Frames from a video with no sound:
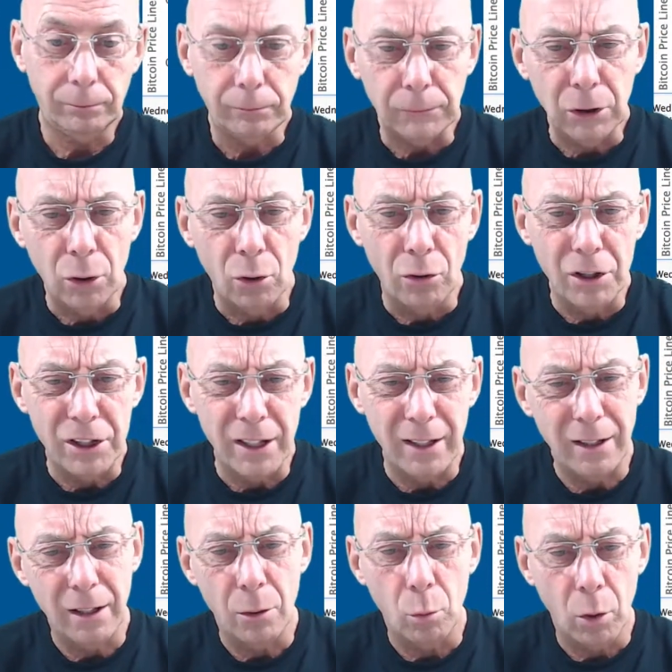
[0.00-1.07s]
Or is it,
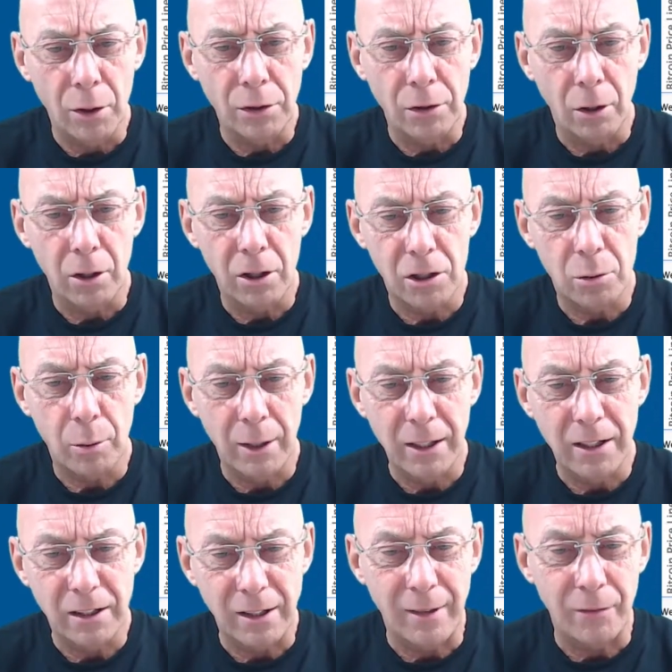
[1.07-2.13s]

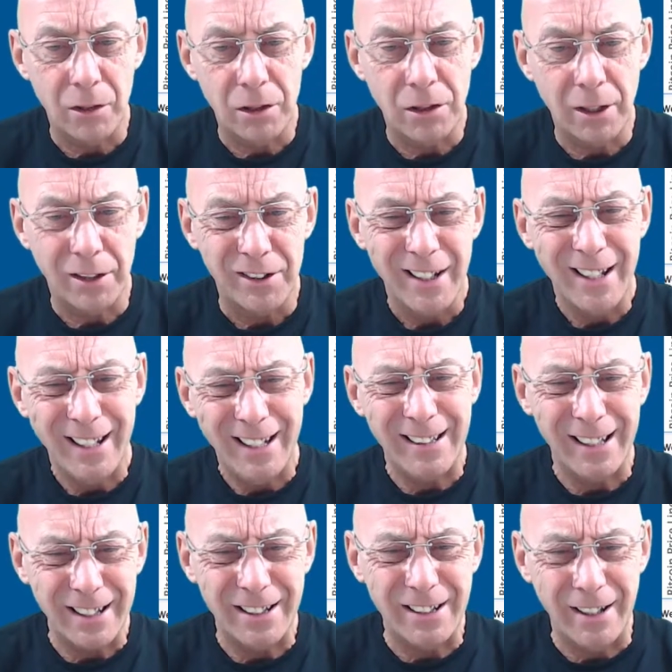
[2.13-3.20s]
$1.27? Is
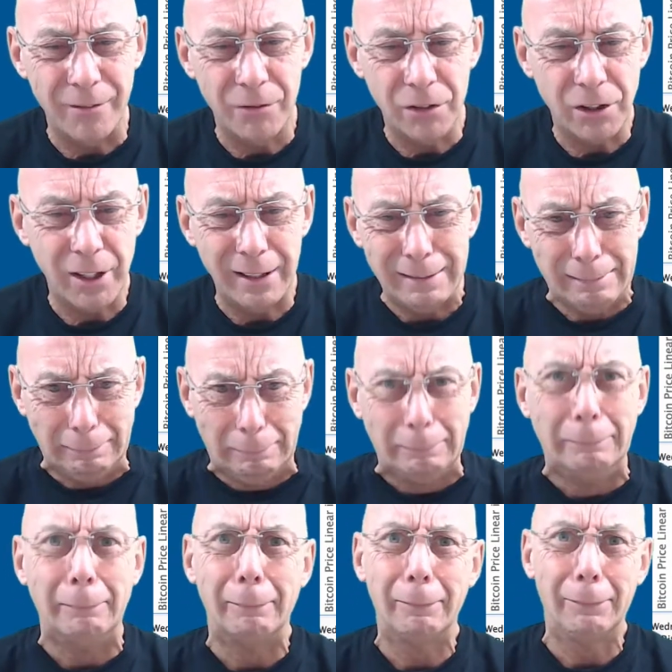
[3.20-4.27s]
that 7 cents?
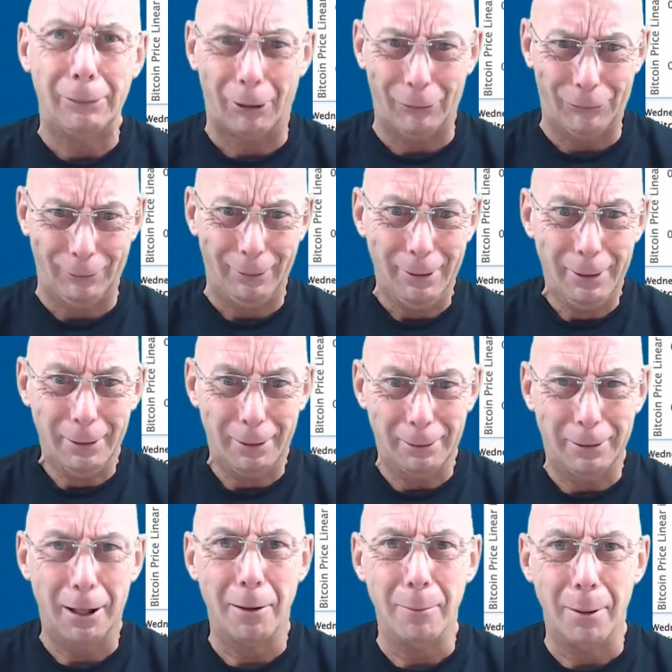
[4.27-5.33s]
Oh God, I
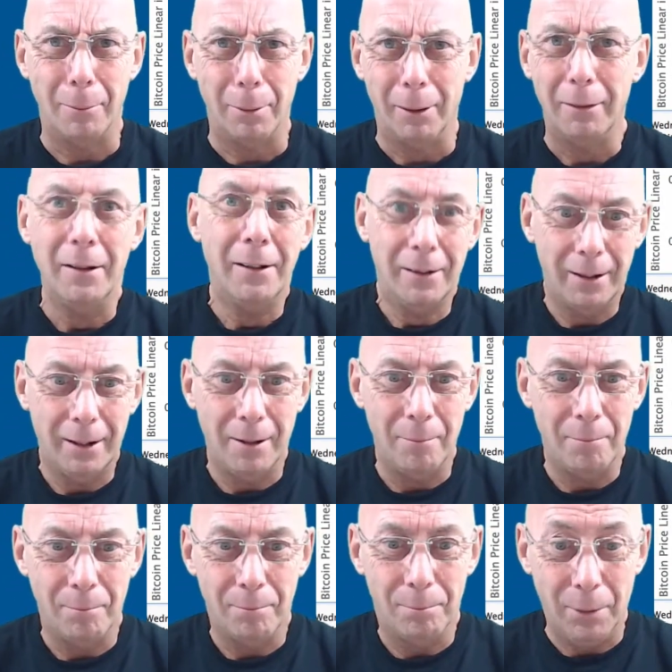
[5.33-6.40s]
can't remember.
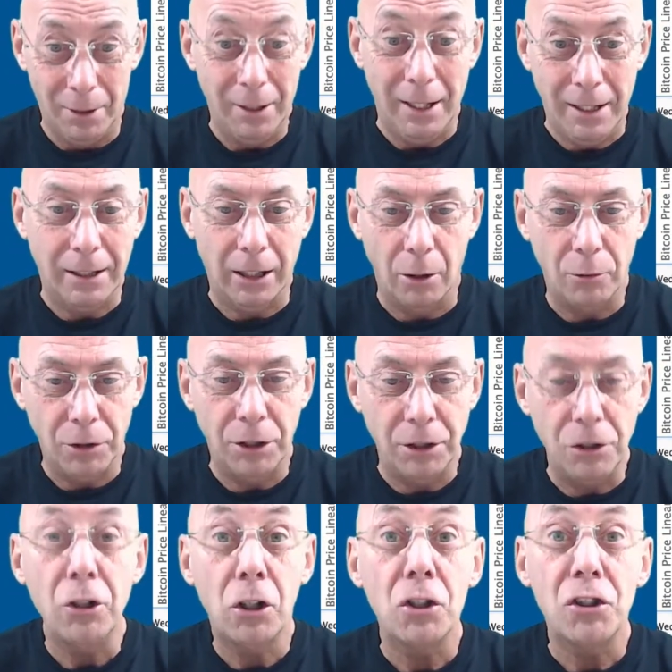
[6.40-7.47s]
But there you go.
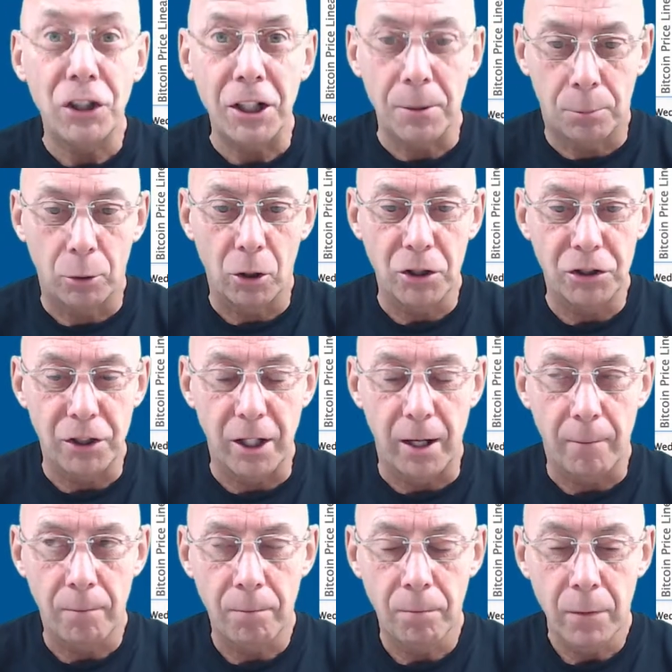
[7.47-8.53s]
You can see the price there.
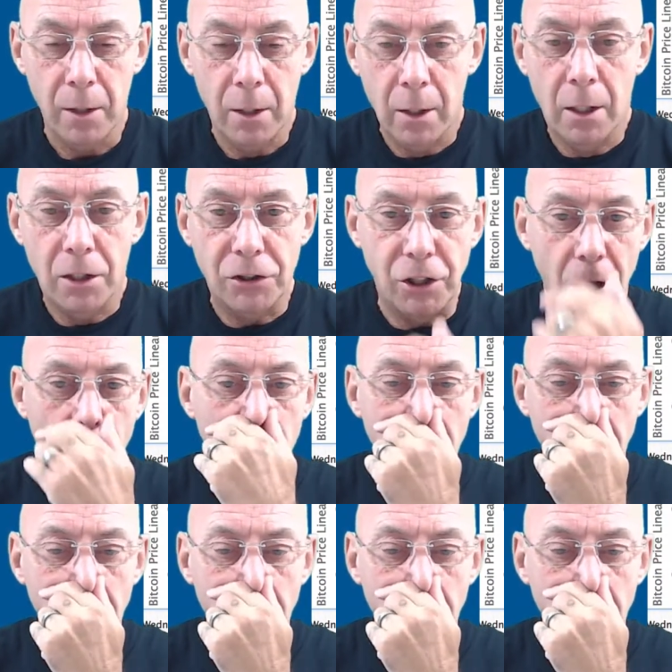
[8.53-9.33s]
So